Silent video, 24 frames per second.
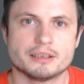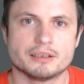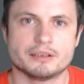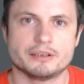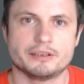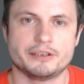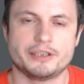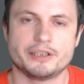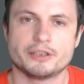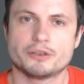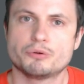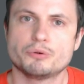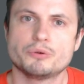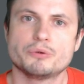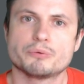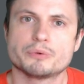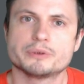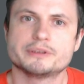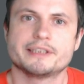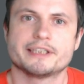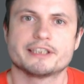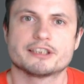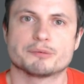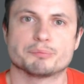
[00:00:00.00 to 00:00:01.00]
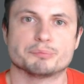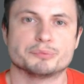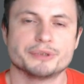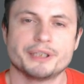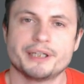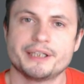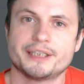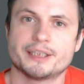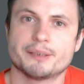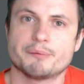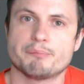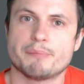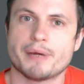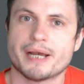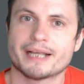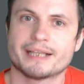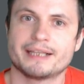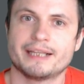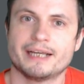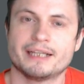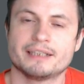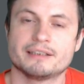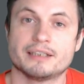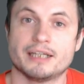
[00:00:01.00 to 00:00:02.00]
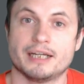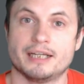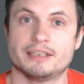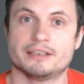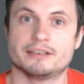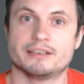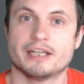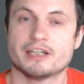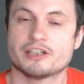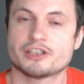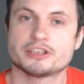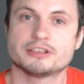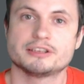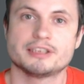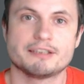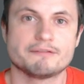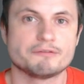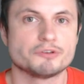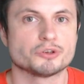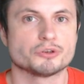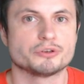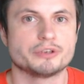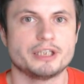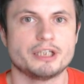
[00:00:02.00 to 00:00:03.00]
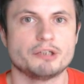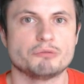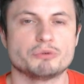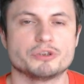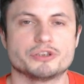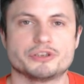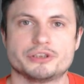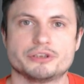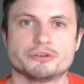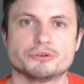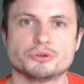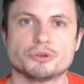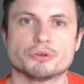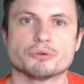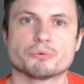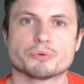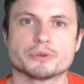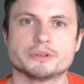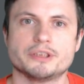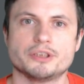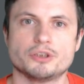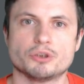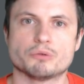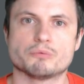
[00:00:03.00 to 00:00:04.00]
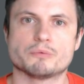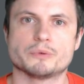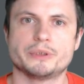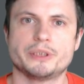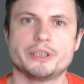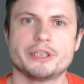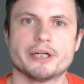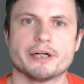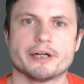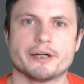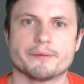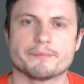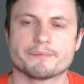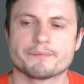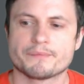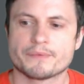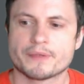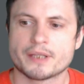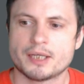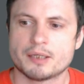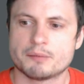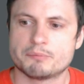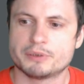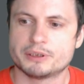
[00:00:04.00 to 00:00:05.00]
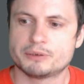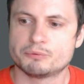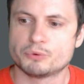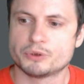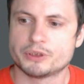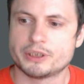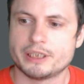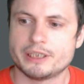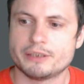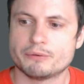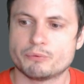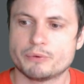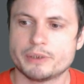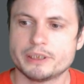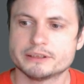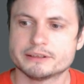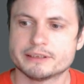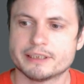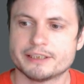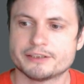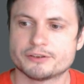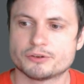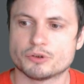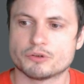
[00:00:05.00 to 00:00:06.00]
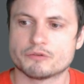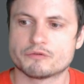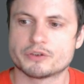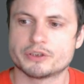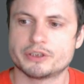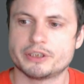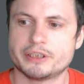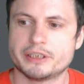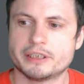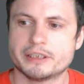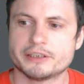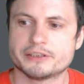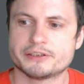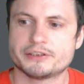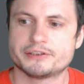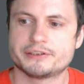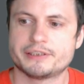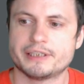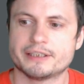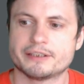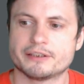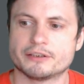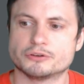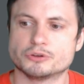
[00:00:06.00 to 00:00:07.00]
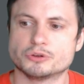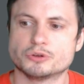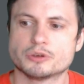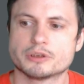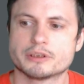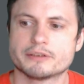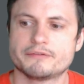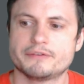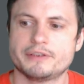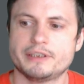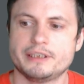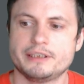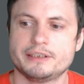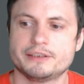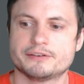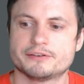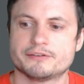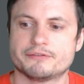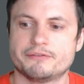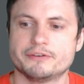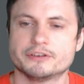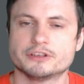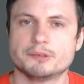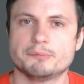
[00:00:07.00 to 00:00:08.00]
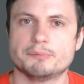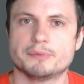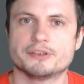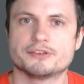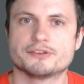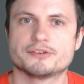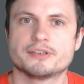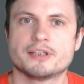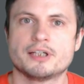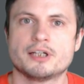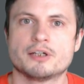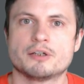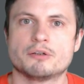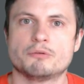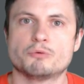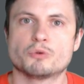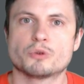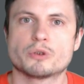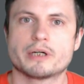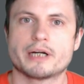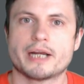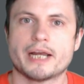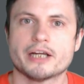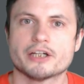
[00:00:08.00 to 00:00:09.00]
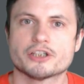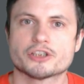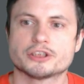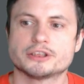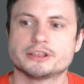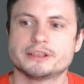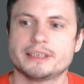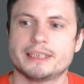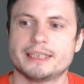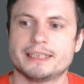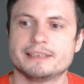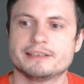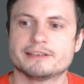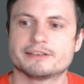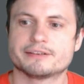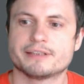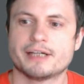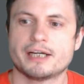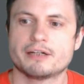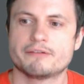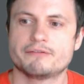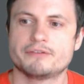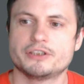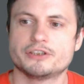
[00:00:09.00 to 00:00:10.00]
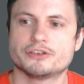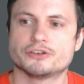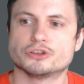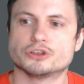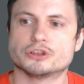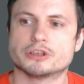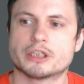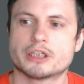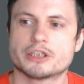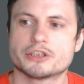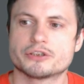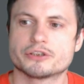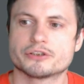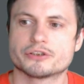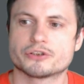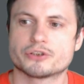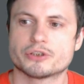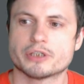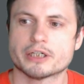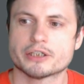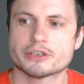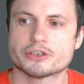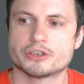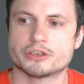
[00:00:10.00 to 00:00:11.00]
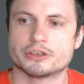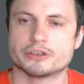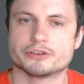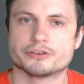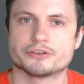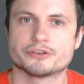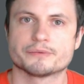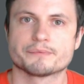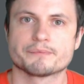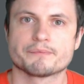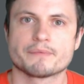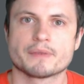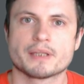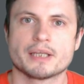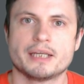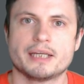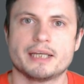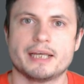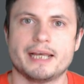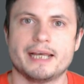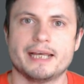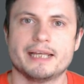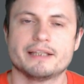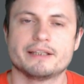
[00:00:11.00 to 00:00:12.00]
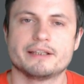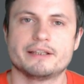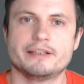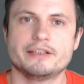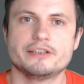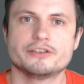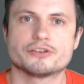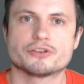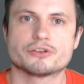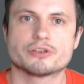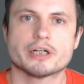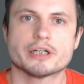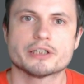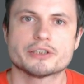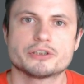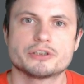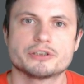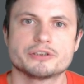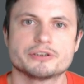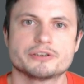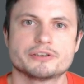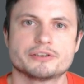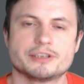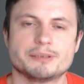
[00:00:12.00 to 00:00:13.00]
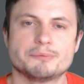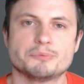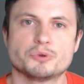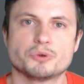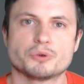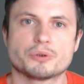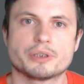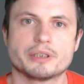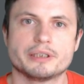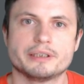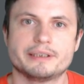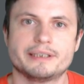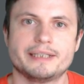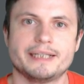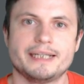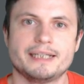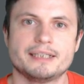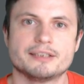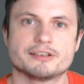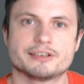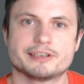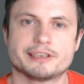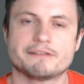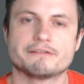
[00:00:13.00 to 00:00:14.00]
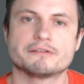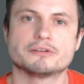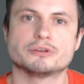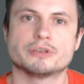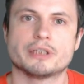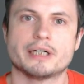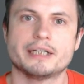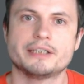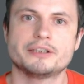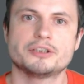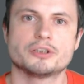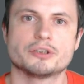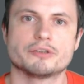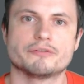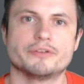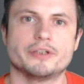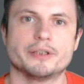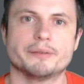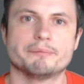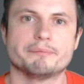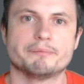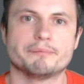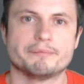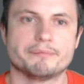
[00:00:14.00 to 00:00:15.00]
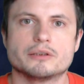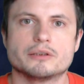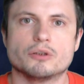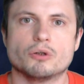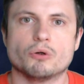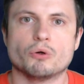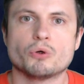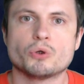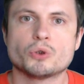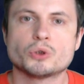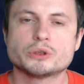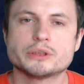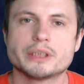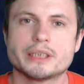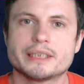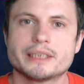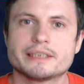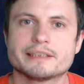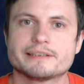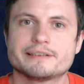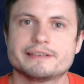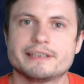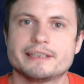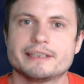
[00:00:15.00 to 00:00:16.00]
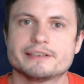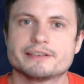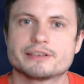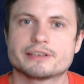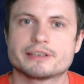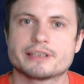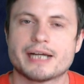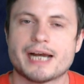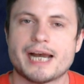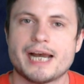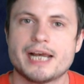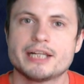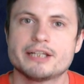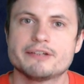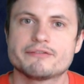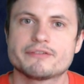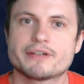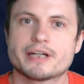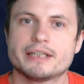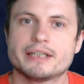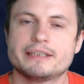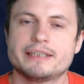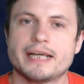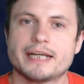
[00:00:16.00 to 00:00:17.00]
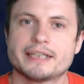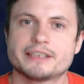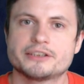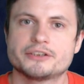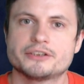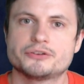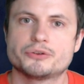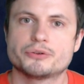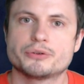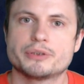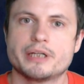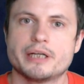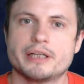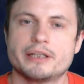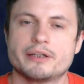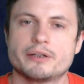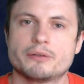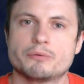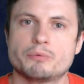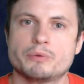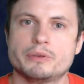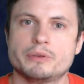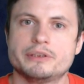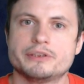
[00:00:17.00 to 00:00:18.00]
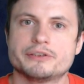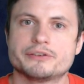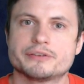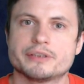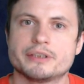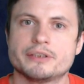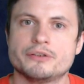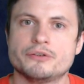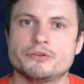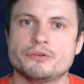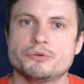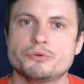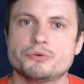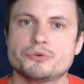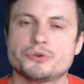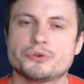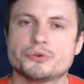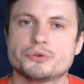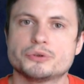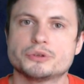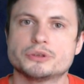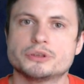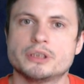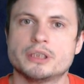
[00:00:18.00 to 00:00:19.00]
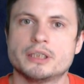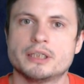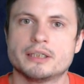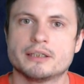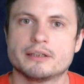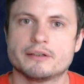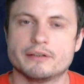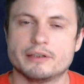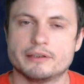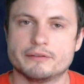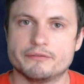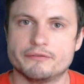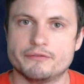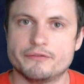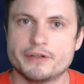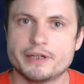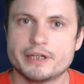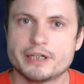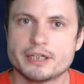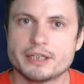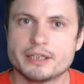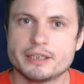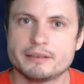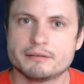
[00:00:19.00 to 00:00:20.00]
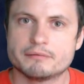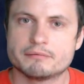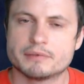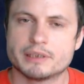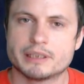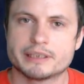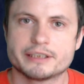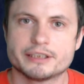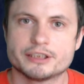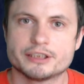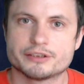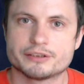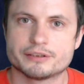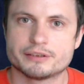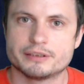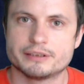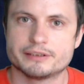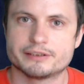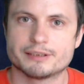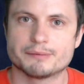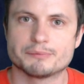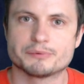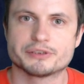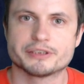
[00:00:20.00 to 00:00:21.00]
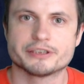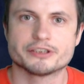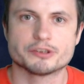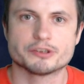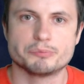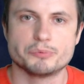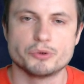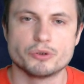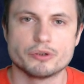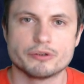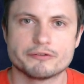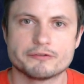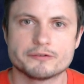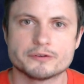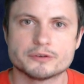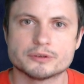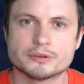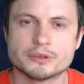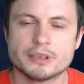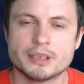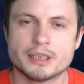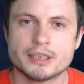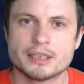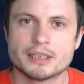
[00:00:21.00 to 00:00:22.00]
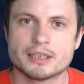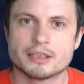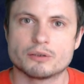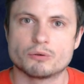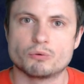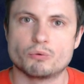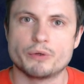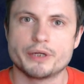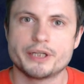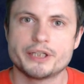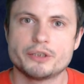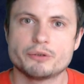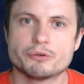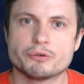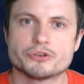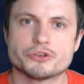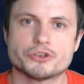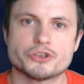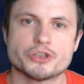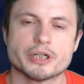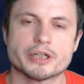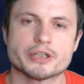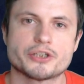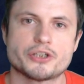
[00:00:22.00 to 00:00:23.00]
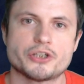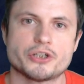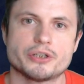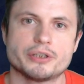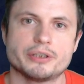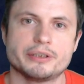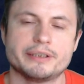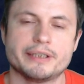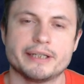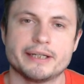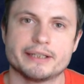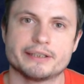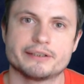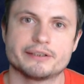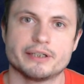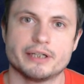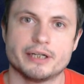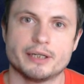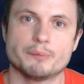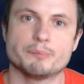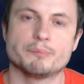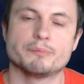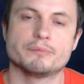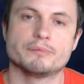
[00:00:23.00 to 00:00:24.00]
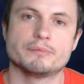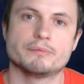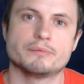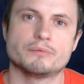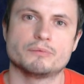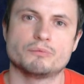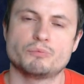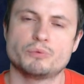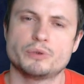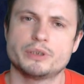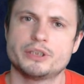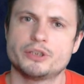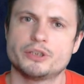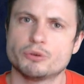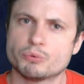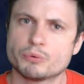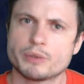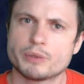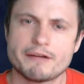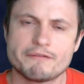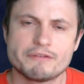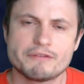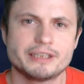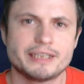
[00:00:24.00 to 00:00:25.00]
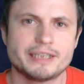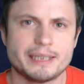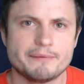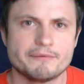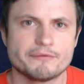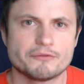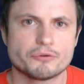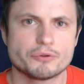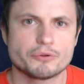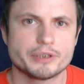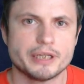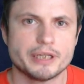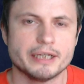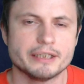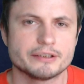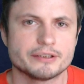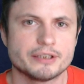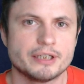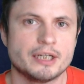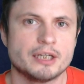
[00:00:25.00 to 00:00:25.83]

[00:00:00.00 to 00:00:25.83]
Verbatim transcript: He couldn't really explain them back then, and actually even today we still don't really know what they are. But what he realized over the years is that a lot of these filaments were actually inside of these larger structures. And these structures seem to contain several hundred of them, all in a sense kind of connected together with this unusual and very, I guess, in some sense beautiful radio structure that um, we don't have a name for yet,